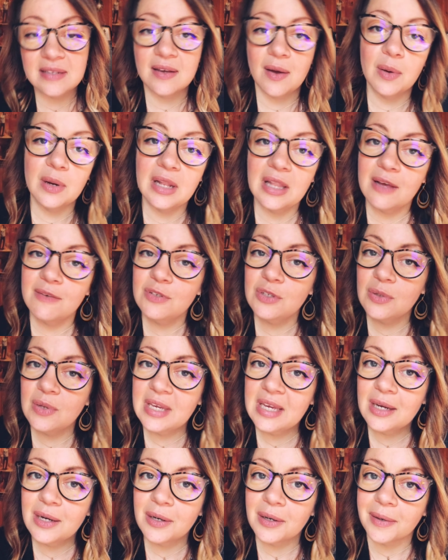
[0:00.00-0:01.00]
I would love to
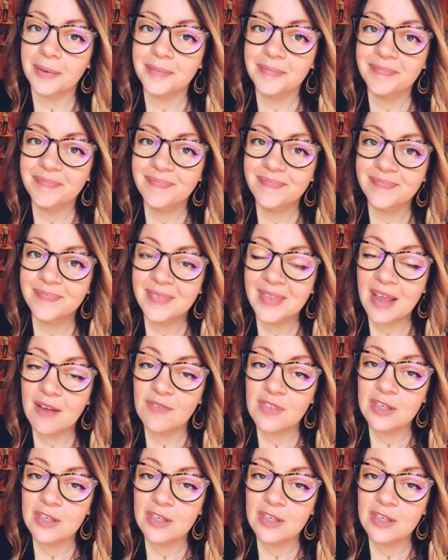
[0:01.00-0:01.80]
hear if